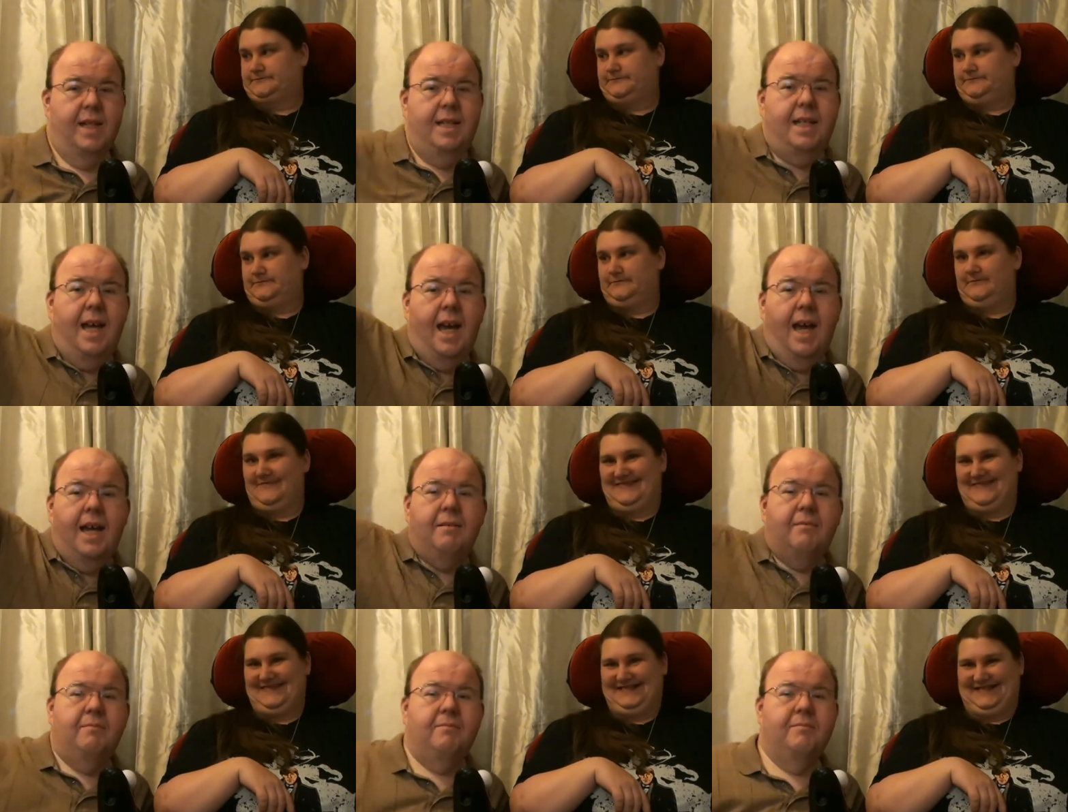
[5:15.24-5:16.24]
Speaker 1: Yay!
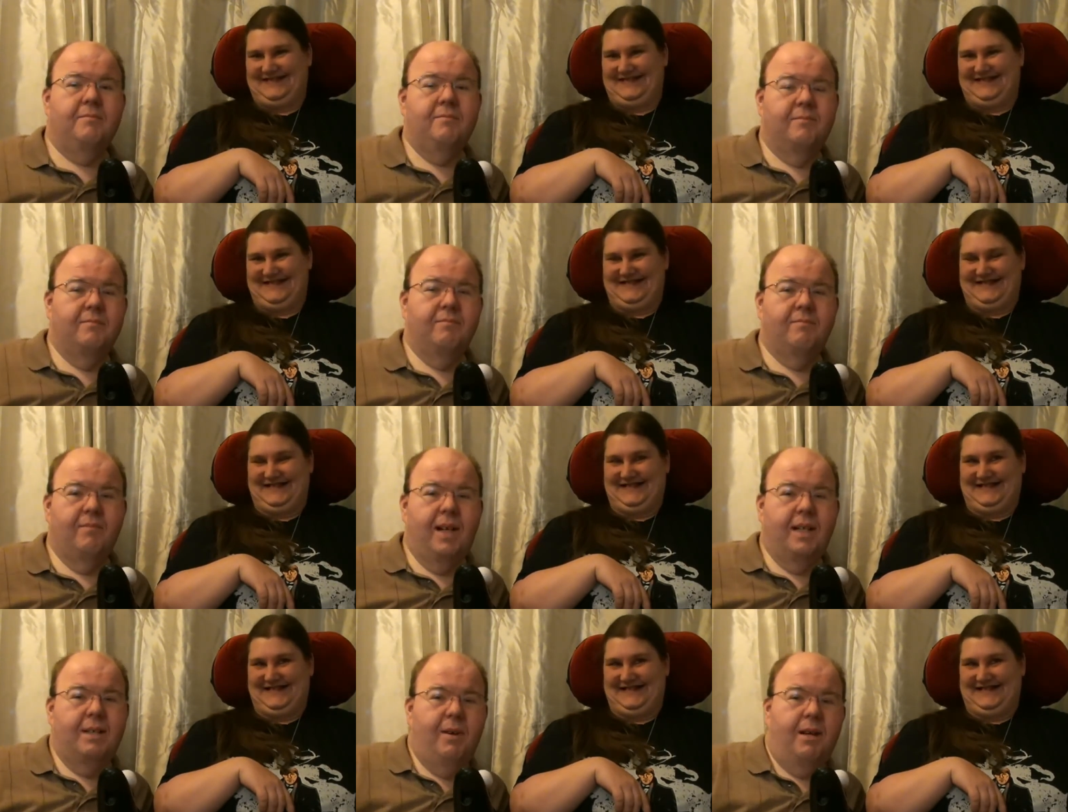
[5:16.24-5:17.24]

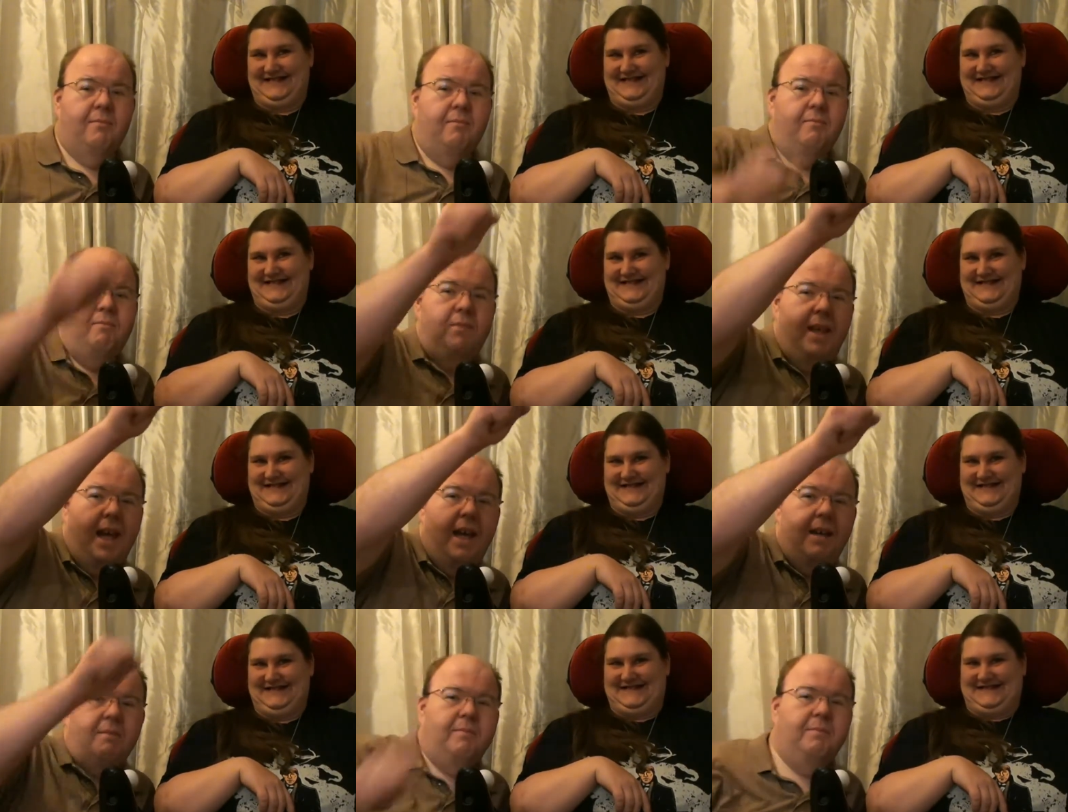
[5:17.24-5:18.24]
Kiss your hand.
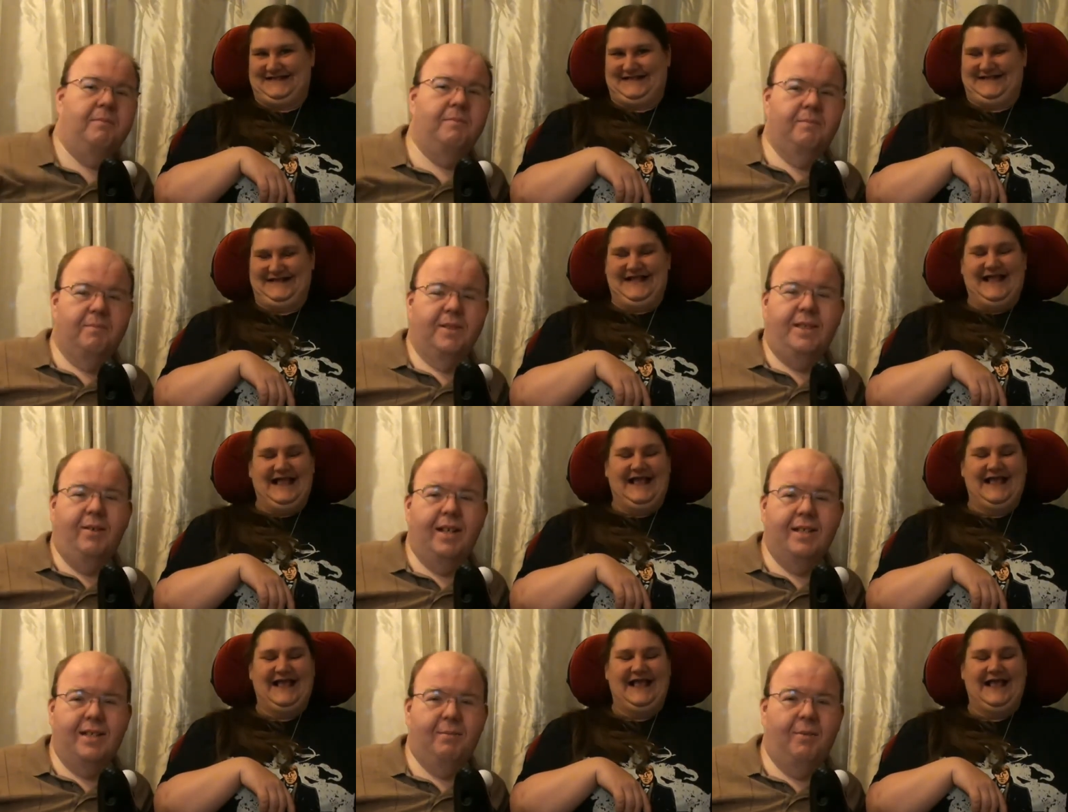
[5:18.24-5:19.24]
Yay! Still
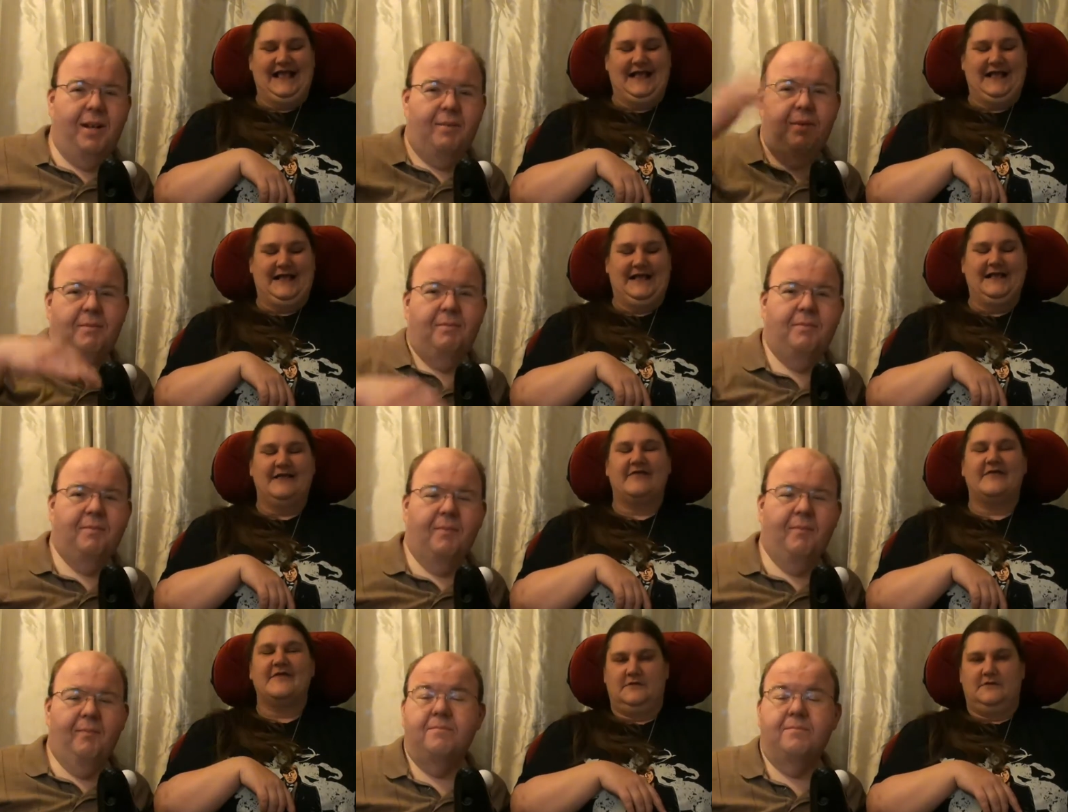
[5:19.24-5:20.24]
can't see it, but whatever.
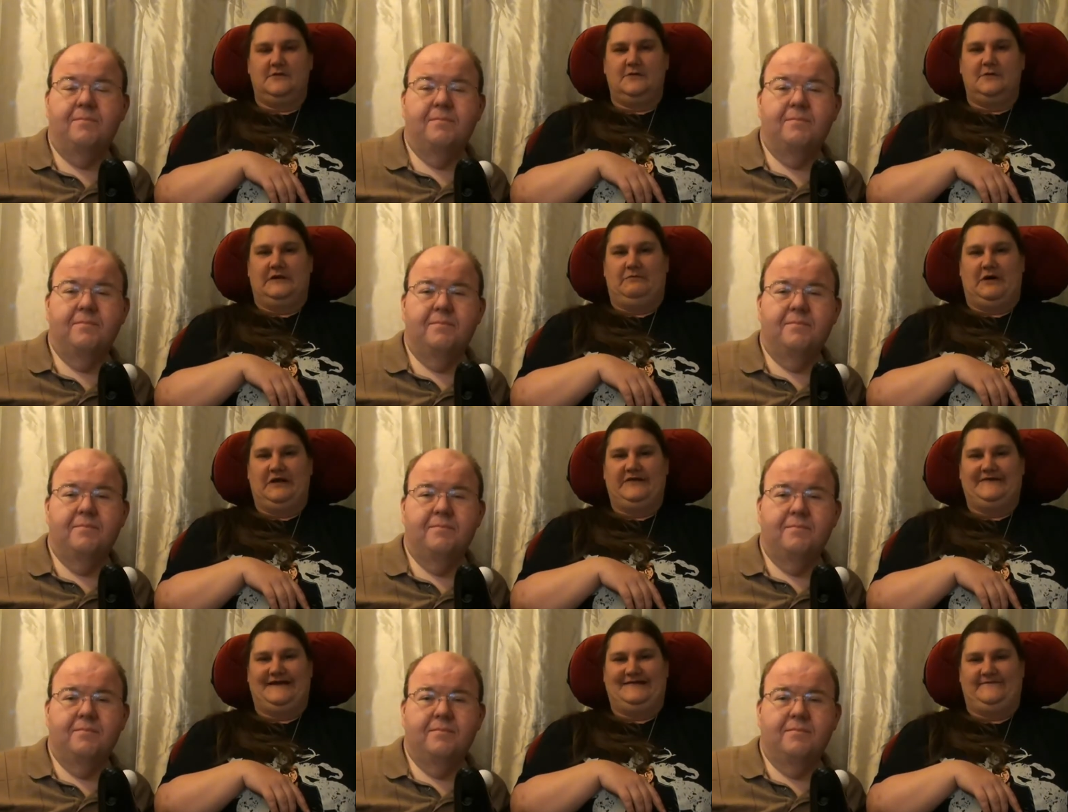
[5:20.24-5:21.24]
Speaker 2: We
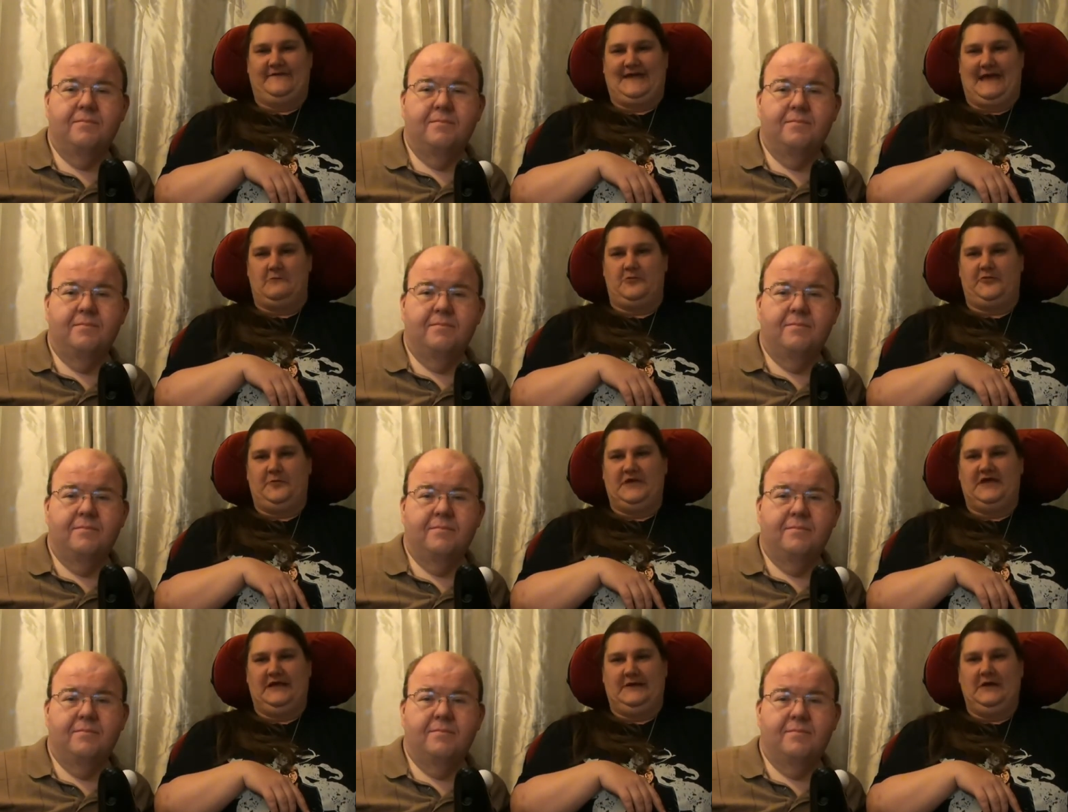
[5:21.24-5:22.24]
apologize if the camera's
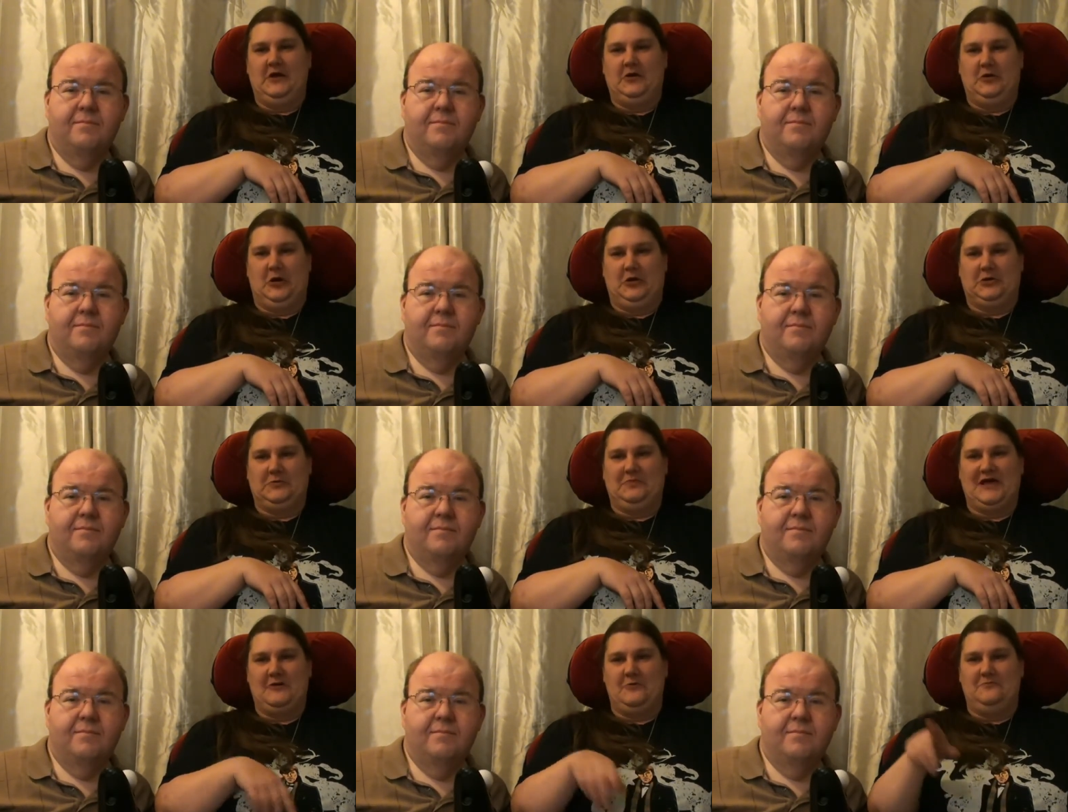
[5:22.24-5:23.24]
being knocked
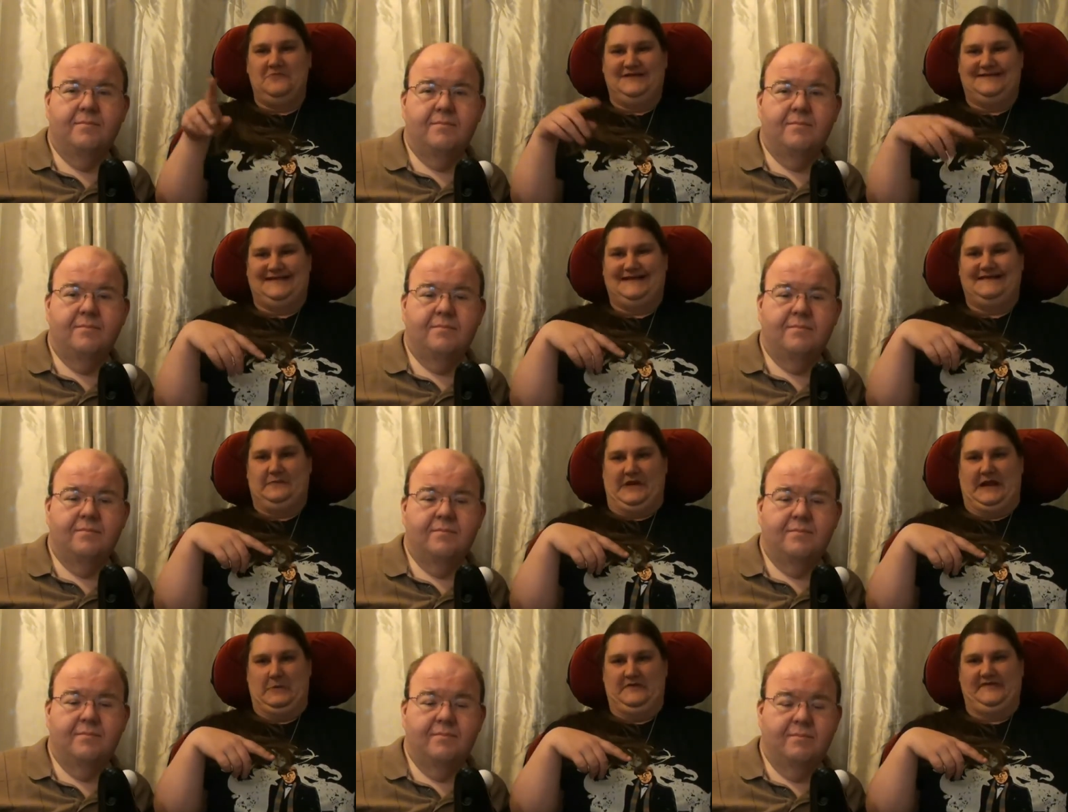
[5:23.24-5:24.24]
about. Misty is
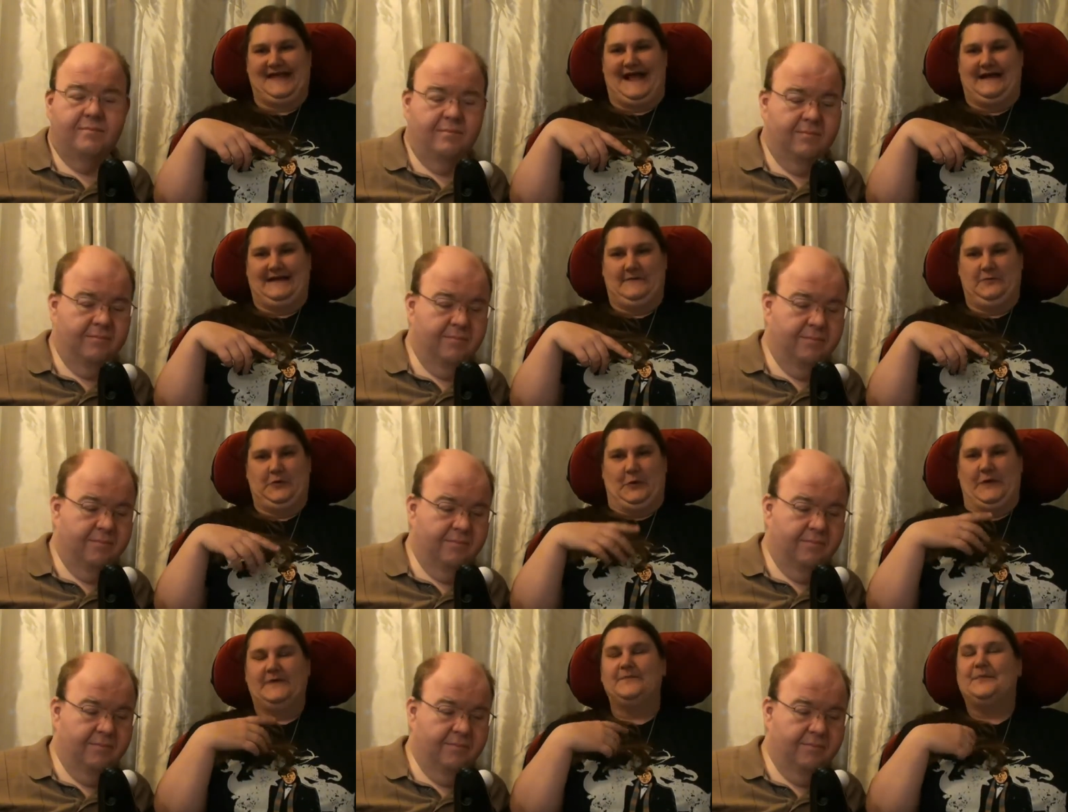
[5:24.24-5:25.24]
playing with his catnip toy.